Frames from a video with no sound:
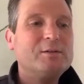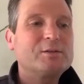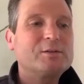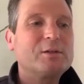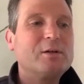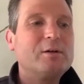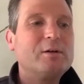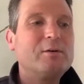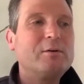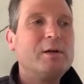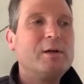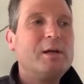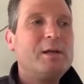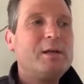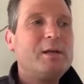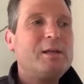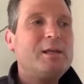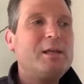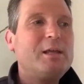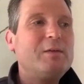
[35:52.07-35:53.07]
So
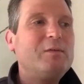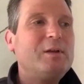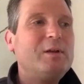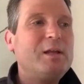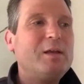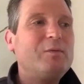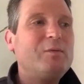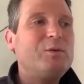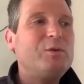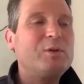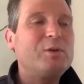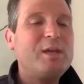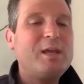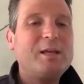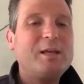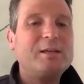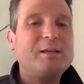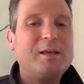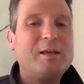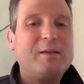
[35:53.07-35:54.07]
even if you
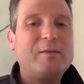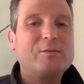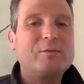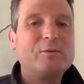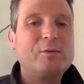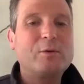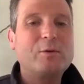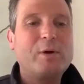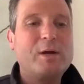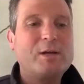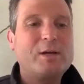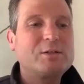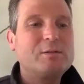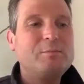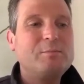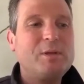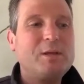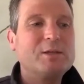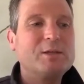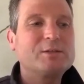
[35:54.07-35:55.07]
can't get through the
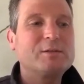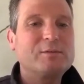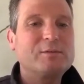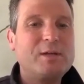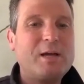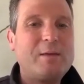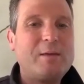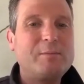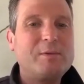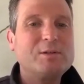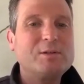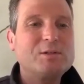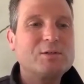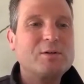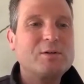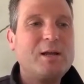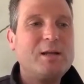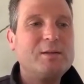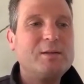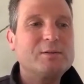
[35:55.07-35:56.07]
question because of time
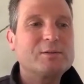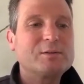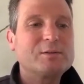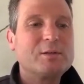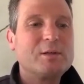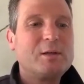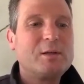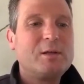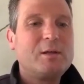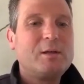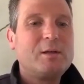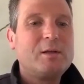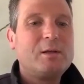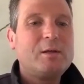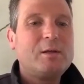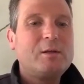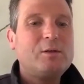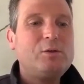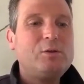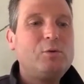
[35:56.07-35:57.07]
constraints,
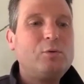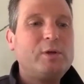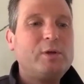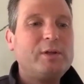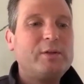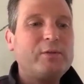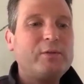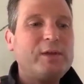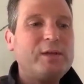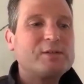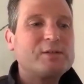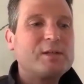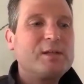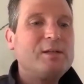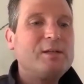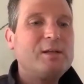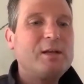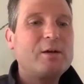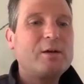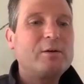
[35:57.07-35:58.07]
you at least
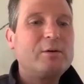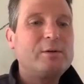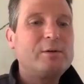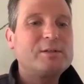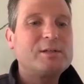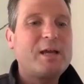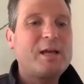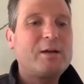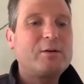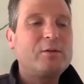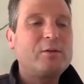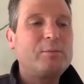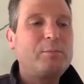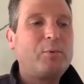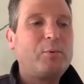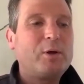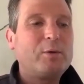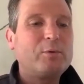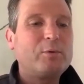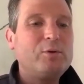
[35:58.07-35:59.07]
can narrow it down to the
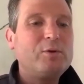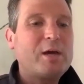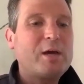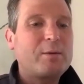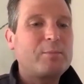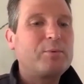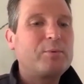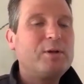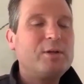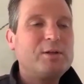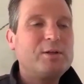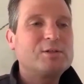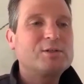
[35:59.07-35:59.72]
point where you got a pretty good